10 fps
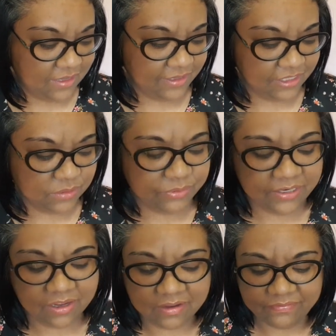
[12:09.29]
I think it's
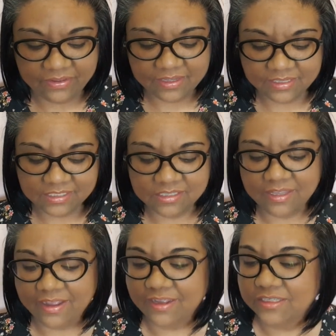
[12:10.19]
pretty obvious
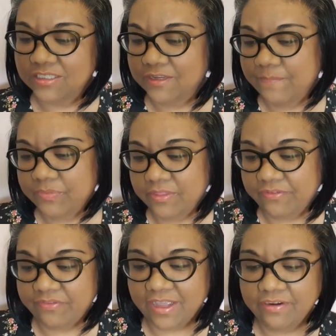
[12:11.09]
that
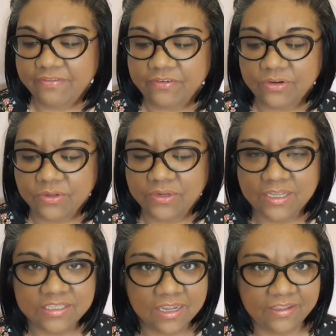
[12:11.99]
the
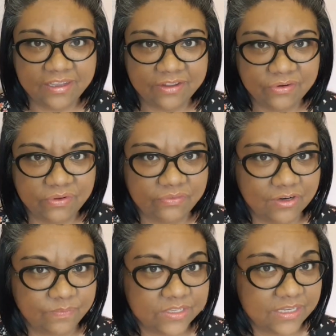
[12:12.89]
Fanfarone Italiano
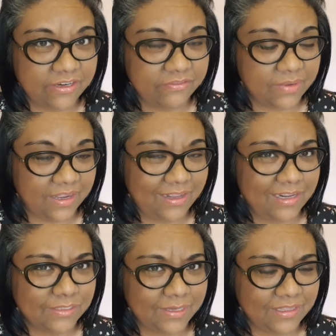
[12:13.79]
from State of
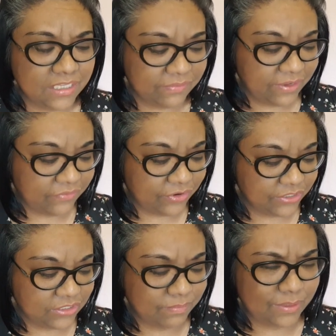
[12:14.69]
Mind is my least
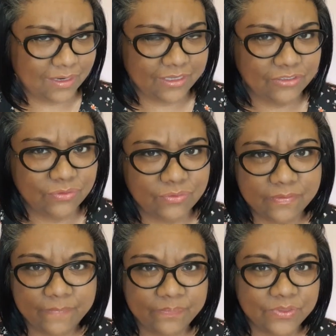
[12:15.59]
favorite, but I
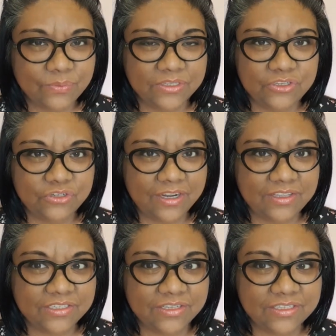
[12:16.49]
do want to try
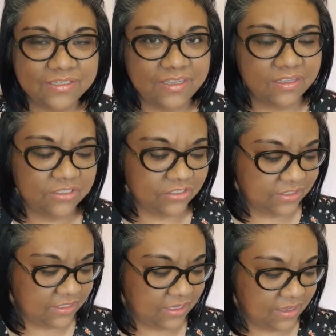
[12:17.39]
this on skin to
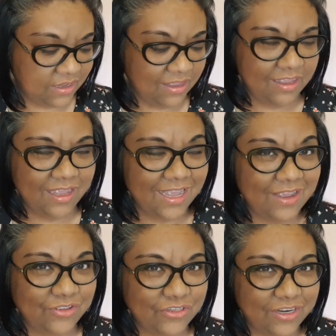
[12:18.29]
see
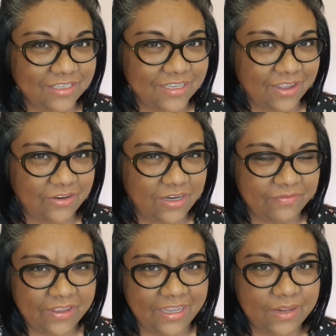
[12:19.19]
how it dries down and
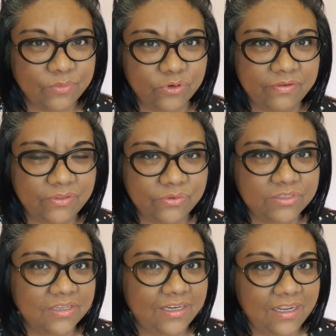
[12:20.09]
if I get more of
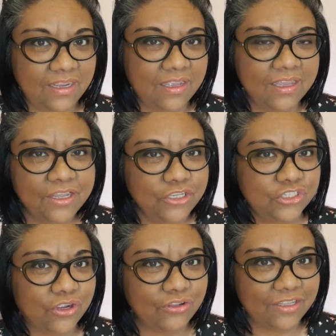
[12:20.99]
those nutty,
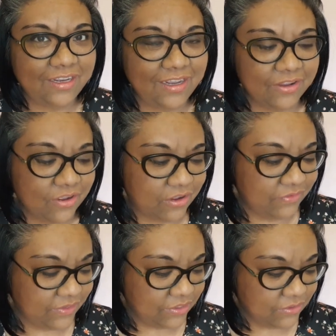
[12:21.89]
chocolatey
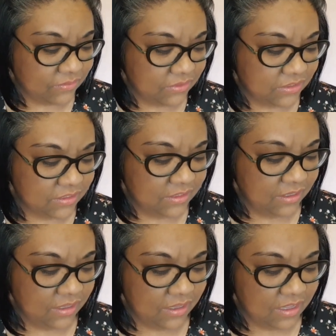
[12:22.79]
coffee notes.
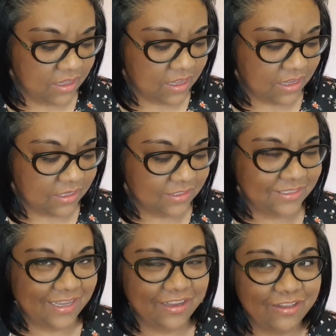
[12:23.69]

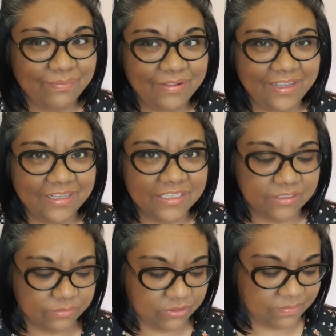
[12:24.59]
Second
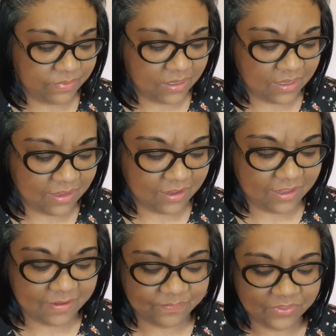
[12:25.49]
place would
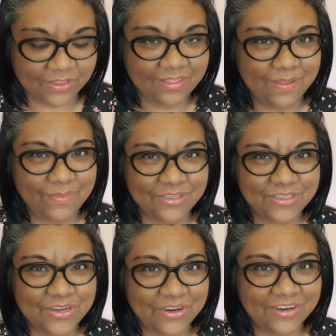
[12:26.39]
be the
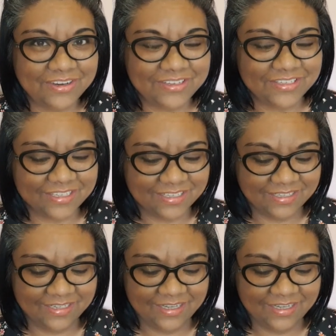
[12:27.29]
Lemon Tart.